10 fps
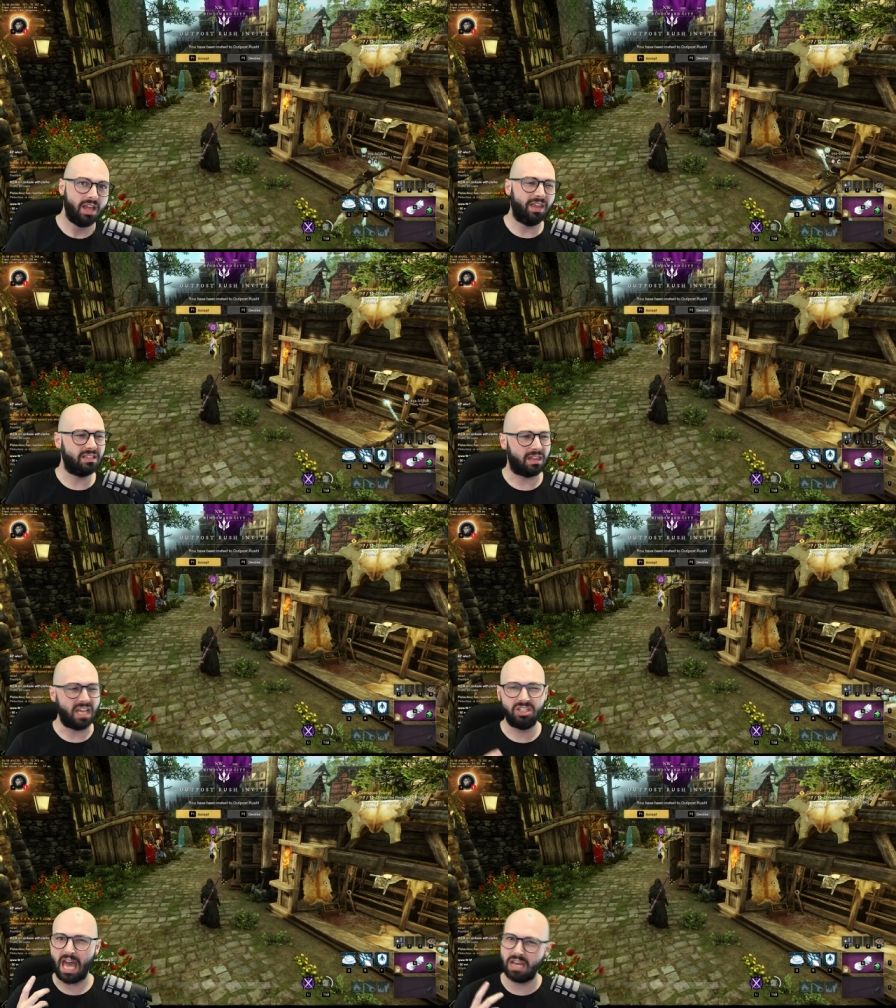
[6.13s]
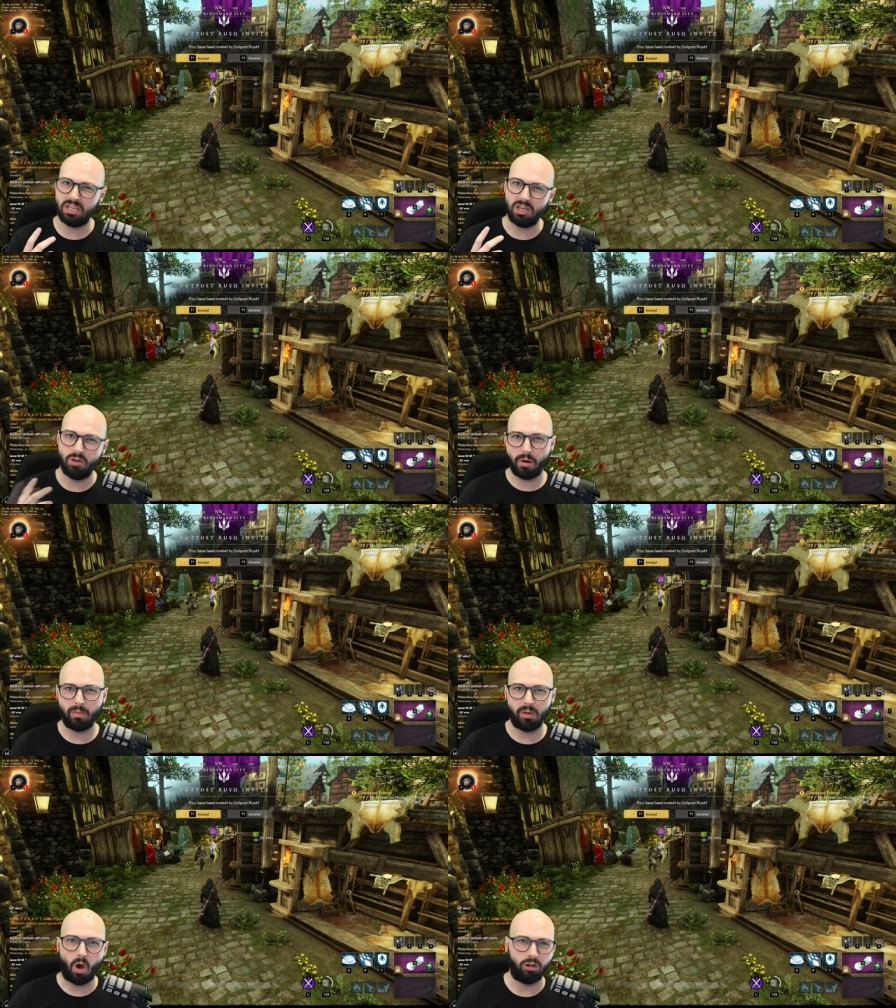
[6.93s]
These are things that you
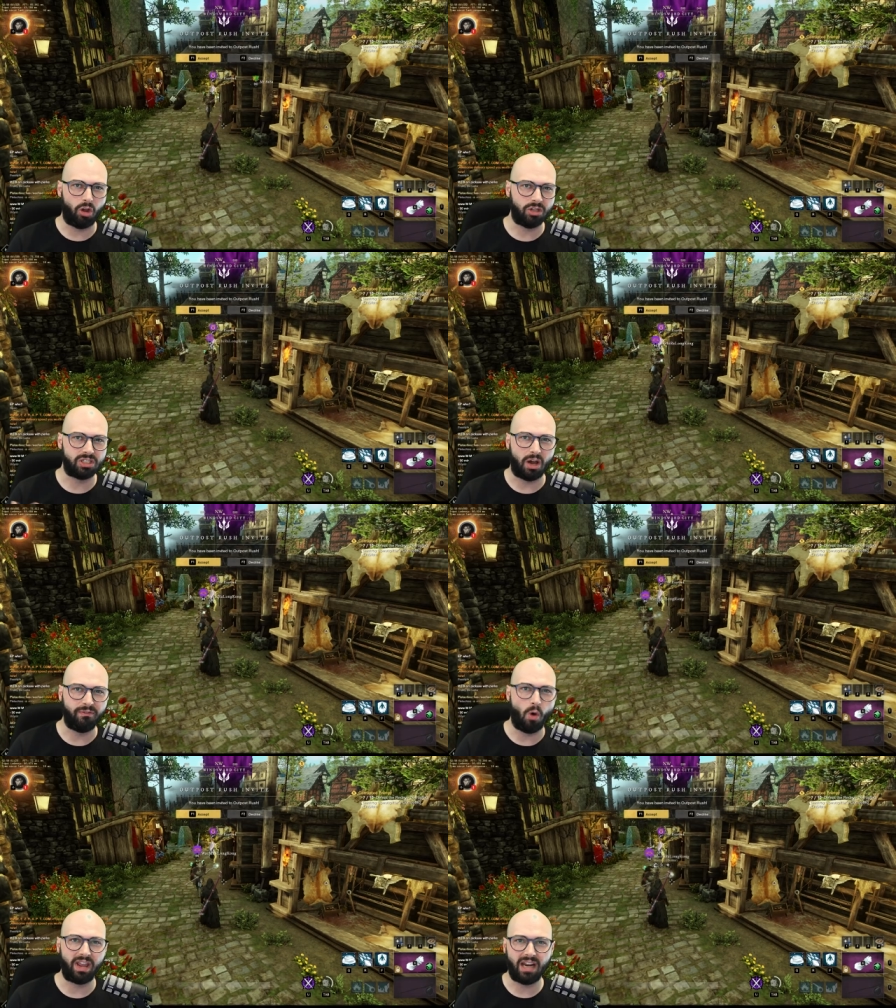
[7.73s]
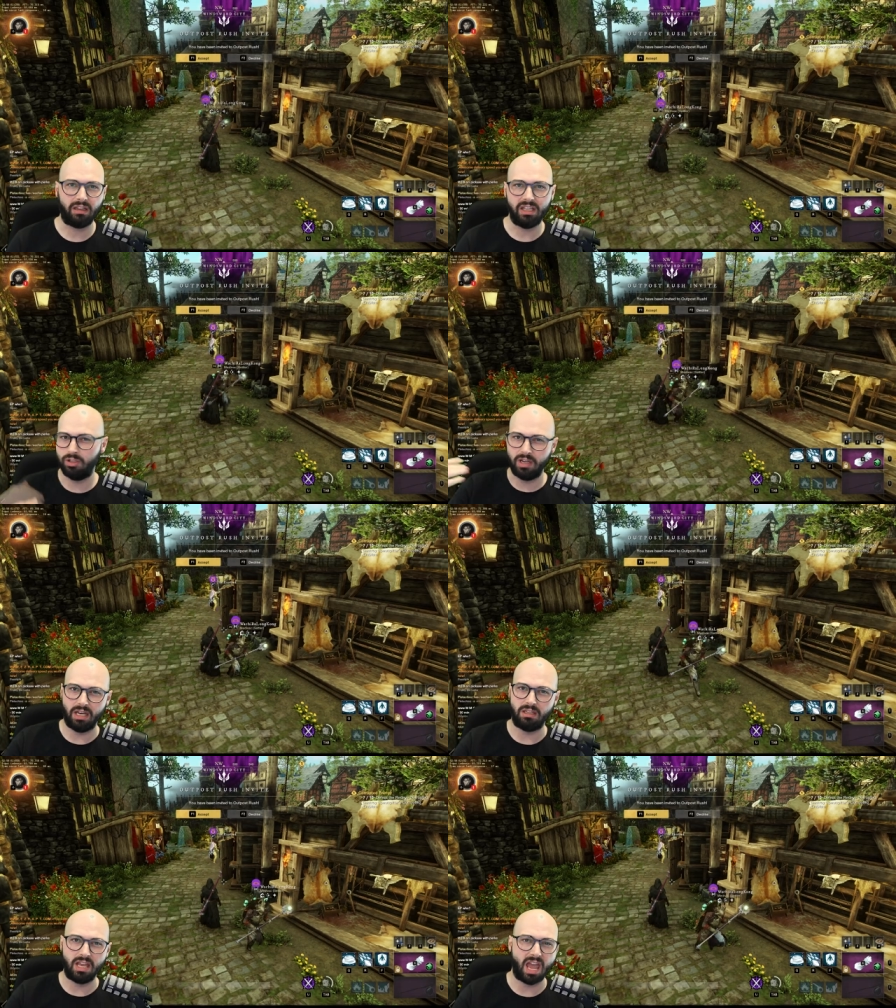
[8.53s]
probably won't learn yourself organically until you
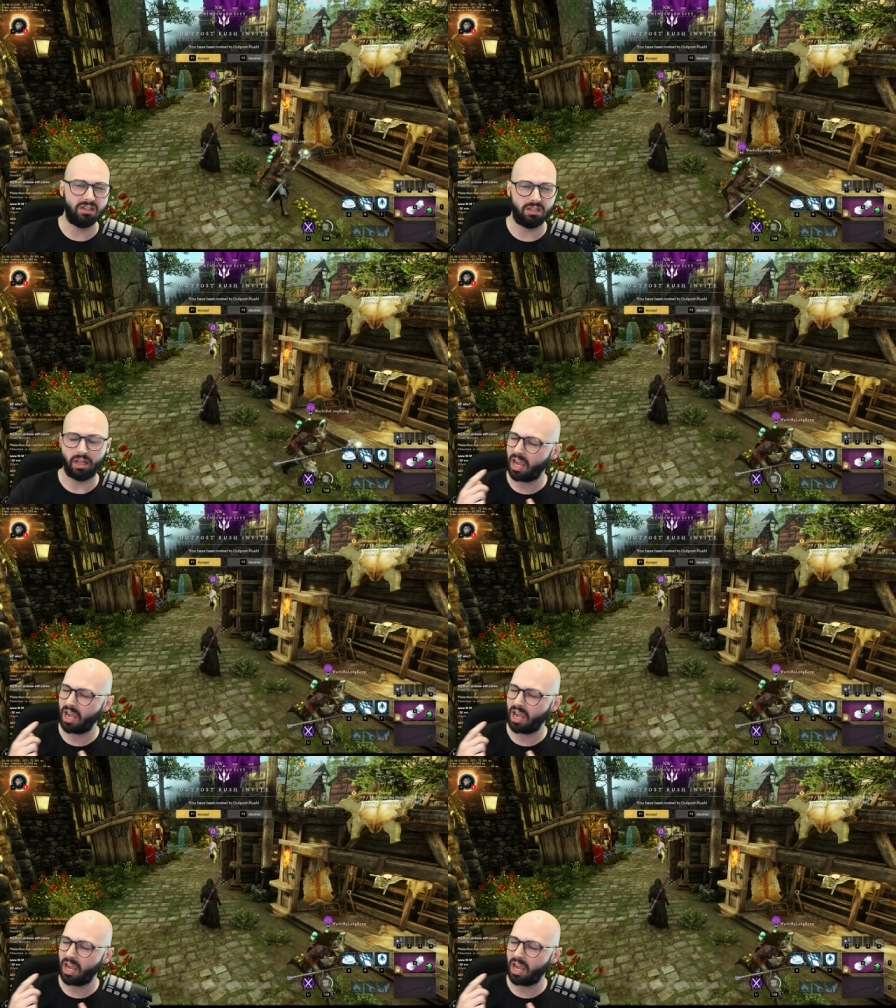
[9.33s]
get to the end. You're like,